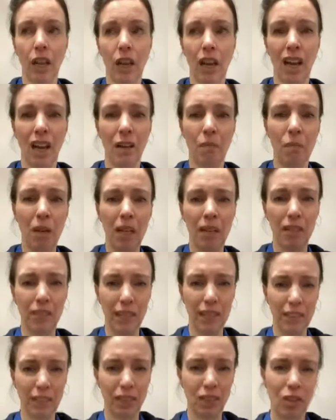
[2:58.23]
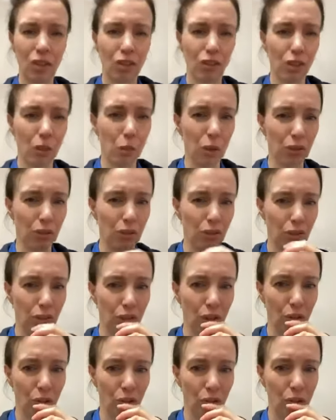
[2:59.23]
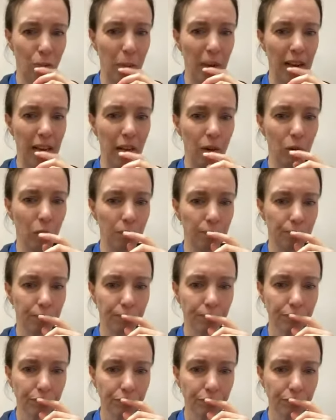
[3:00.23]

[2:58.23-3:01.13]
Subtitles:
And things that she wasn't sure about.